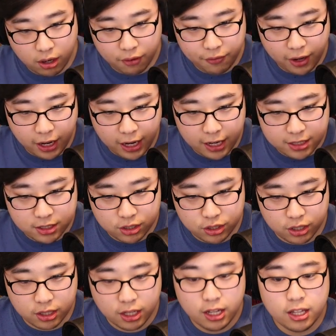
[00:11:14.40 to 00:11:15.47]
of
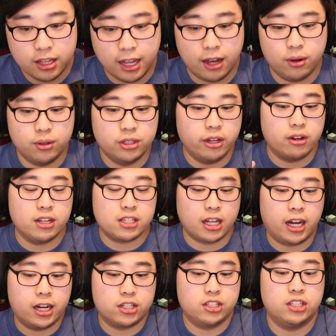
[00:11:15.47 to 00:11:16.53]
oxygen. Now there is
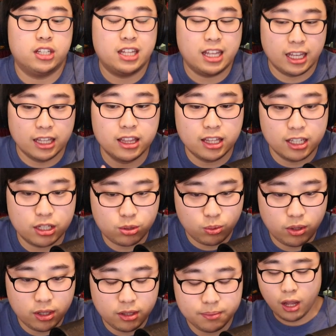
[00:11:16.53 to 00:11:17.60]
oxygen in this
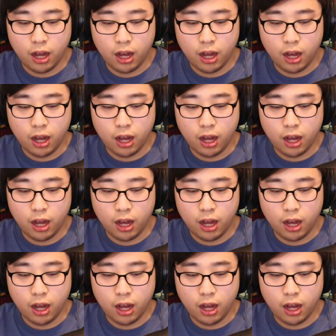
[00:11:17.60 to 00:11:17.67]
one.